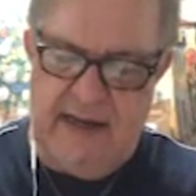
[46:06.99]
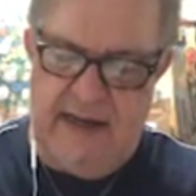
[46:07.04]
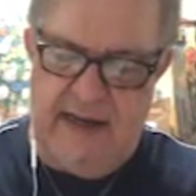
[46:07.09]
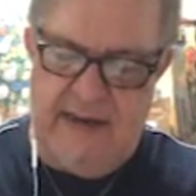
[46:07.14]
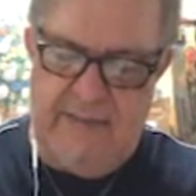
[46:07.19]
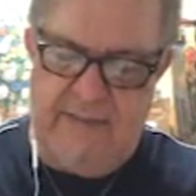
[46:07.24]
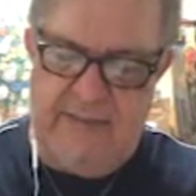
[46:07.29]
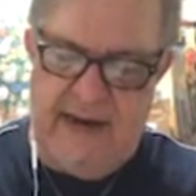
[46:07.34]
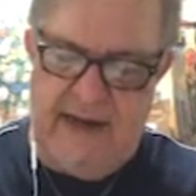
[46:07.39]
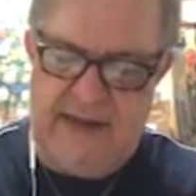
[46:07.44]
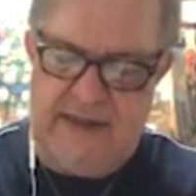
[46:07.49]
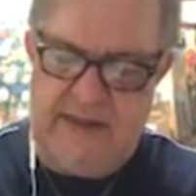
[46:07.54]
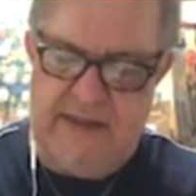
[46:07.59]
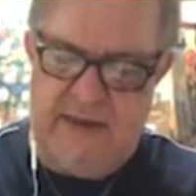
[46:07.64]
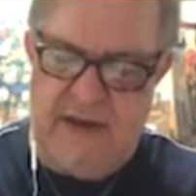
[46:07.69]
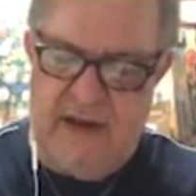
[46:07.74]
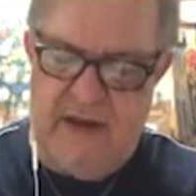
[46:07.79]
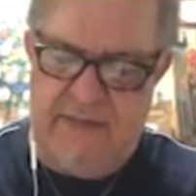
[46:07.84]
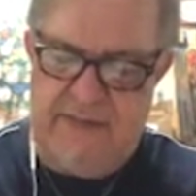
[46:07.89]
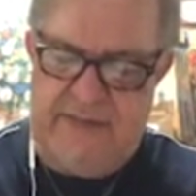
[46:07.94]
Laplacian
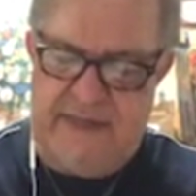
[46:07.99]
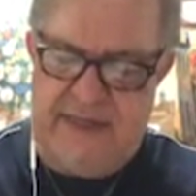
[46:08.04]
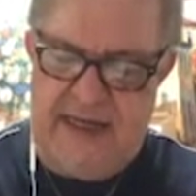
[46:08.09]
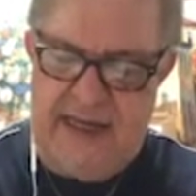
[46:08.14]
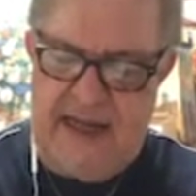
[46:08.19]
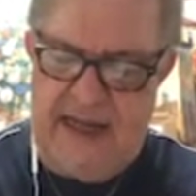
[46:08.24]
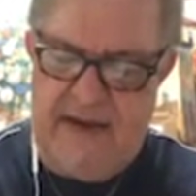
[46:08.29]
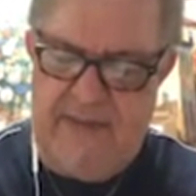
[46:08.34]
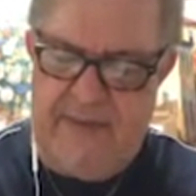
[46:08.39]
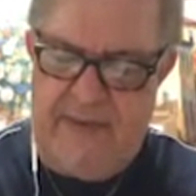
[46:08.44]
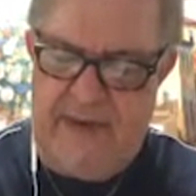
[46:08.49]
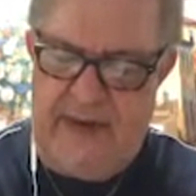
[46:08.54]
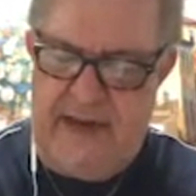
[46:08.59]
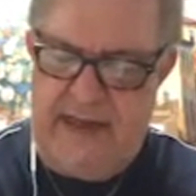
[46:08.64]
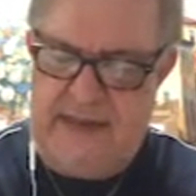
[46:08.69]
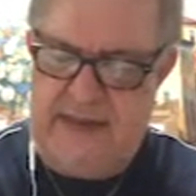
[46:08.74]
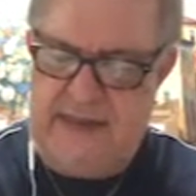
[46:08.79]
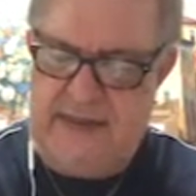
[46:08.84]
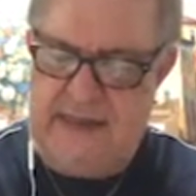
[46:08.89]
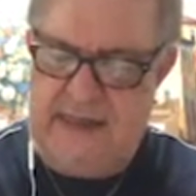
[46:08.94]
of psi
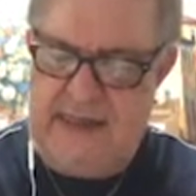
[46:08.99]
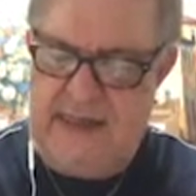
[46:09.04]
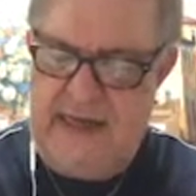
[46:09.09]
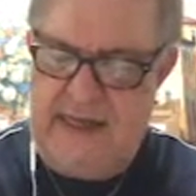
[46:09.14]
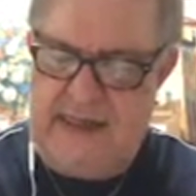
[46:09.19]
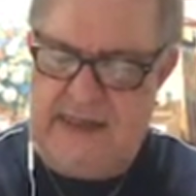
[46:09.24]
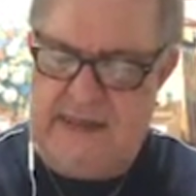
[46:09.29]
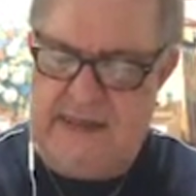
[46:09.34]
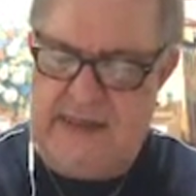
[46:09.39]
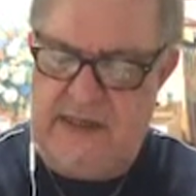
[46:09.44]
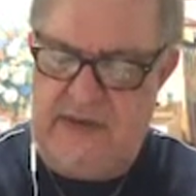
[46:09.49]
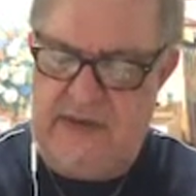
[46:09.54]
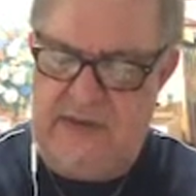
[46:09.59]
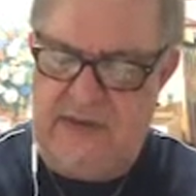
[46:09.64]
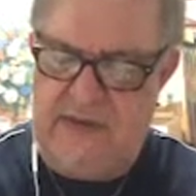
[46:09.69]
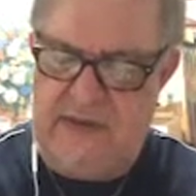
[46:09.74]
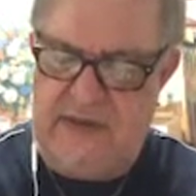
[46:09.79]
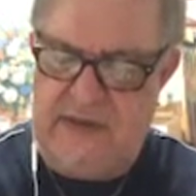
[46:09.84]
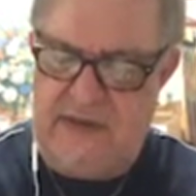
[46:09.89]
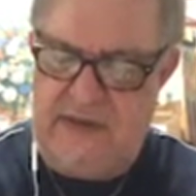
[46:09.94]
plus
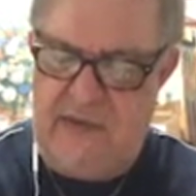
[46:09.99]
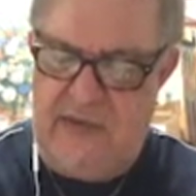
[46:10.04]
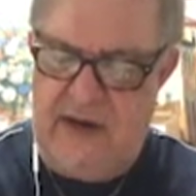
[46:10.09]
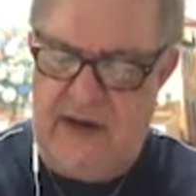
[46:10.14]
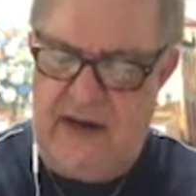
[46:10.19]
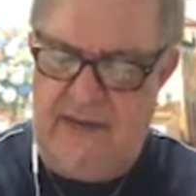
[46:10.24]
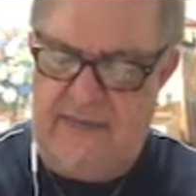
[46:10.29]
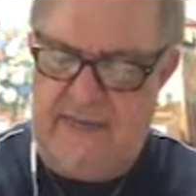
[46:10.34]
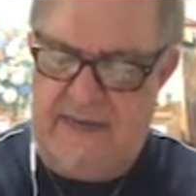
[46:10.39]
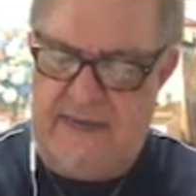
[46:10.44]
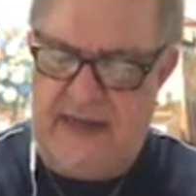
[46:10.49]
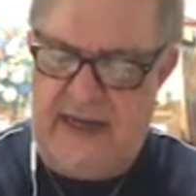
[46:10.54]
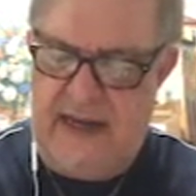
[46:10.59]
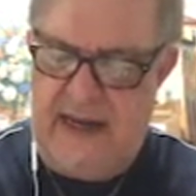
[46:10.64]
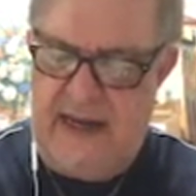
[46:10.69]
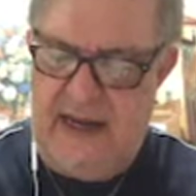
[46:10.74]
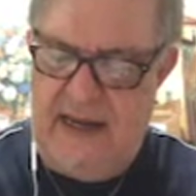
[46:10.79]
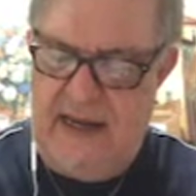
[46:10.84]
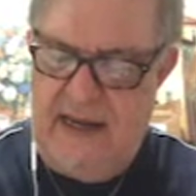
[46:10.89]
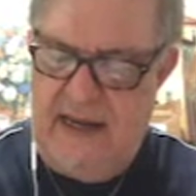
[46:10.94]
k0 squared
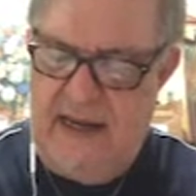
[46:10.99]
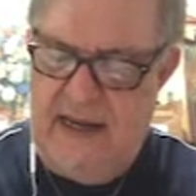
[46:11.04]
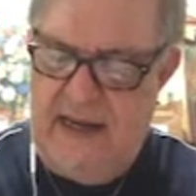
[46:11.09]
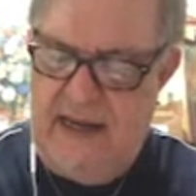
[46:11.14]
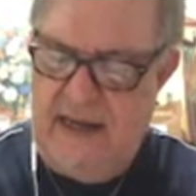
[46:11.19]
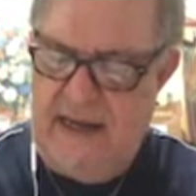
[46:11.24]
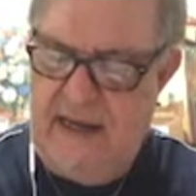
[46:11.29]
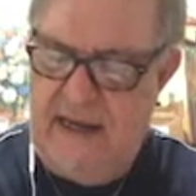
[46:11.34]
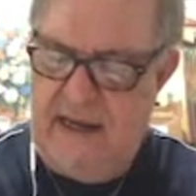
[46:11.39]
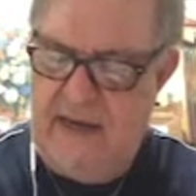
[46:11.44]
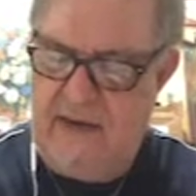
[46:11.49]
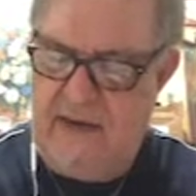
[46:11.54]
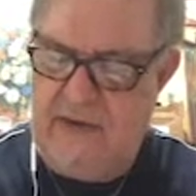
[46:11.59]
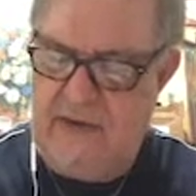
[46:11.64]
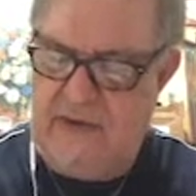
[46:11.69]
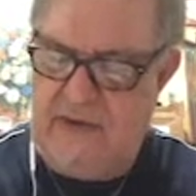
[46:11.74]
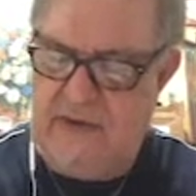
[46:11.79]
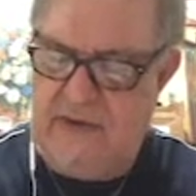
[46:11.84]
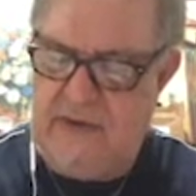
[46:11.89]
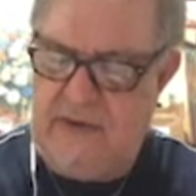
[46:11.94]
psi
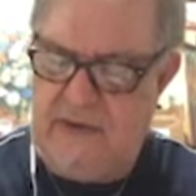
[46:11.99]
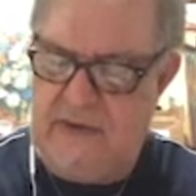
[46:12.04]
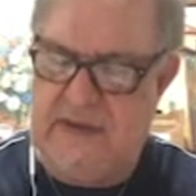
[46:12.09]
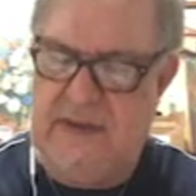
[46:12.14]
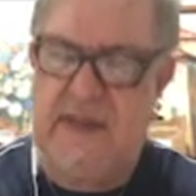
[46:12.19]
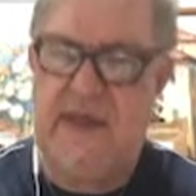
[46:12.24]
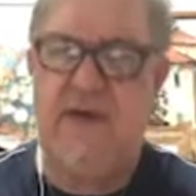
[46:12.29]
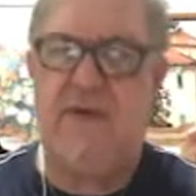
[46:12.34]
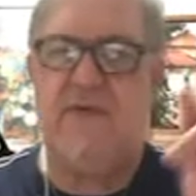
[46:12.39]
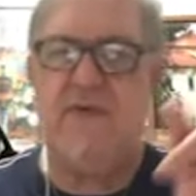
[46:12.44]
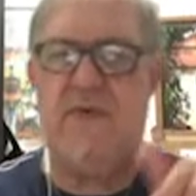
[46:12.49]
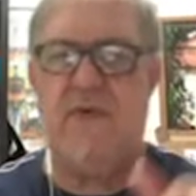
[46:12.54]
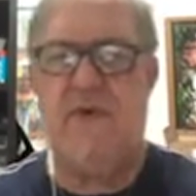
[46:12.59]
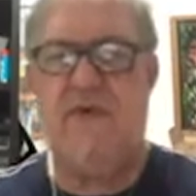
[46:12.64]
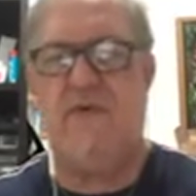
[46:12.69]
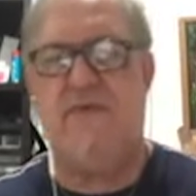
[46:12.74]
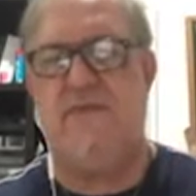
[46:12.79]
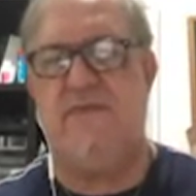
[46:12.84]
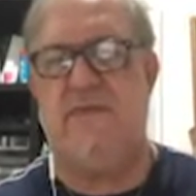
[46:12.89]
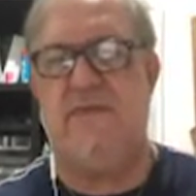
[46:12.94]
equals to
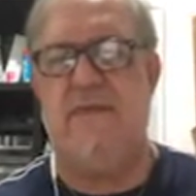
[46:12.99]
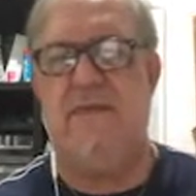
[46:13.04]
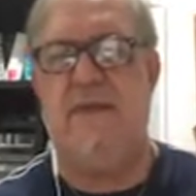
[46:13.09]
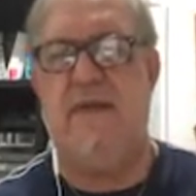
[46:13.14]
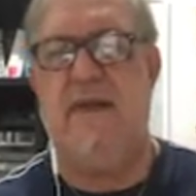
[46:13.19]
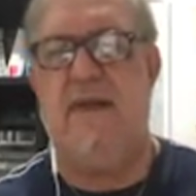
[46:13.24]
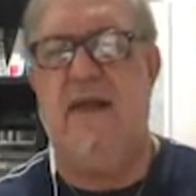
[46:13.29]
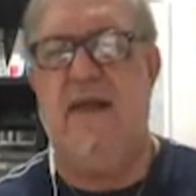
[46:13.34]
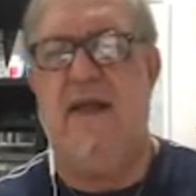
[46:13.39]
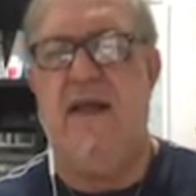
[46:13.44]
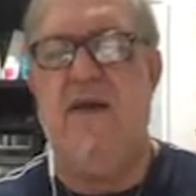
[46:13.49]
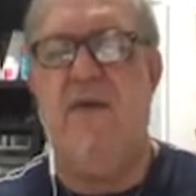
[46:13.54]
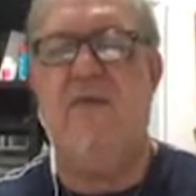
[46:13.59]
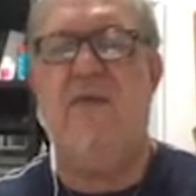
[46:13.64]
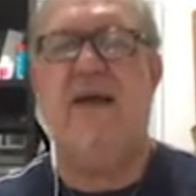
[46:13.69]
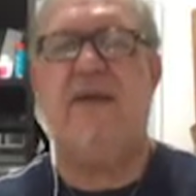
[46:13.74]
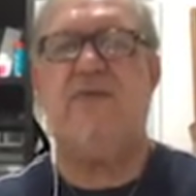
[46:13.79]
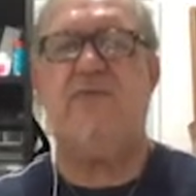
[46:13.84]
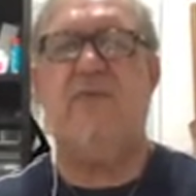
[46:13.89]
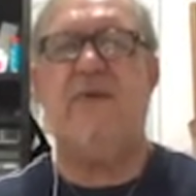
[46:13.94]
0. What we